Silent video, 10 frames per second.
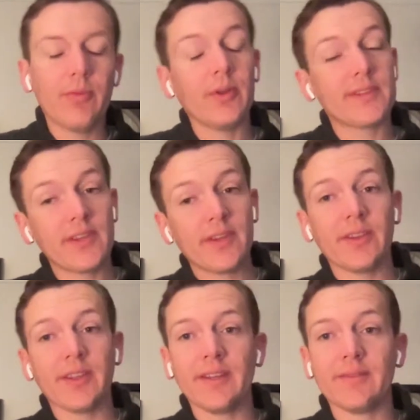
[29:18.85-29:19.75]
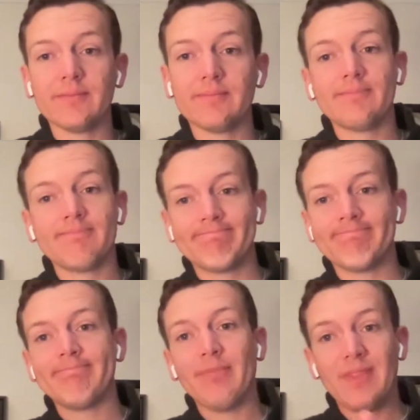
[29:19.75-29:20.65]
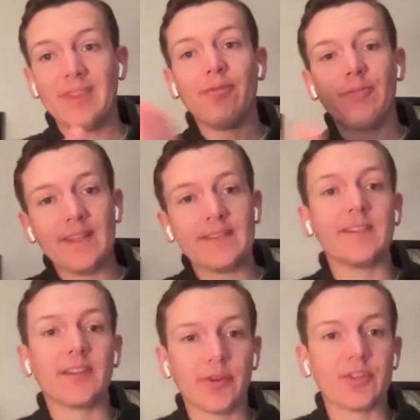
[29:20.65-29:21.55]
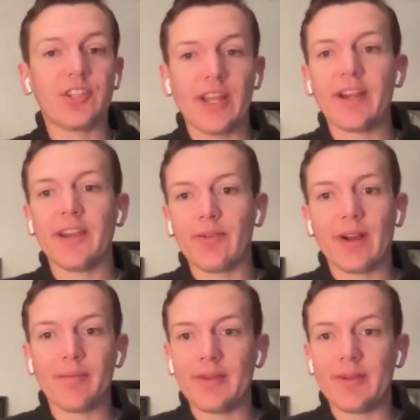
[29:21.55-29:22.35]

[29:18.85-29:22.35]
Well, it certainly then feeds into Christianity, right?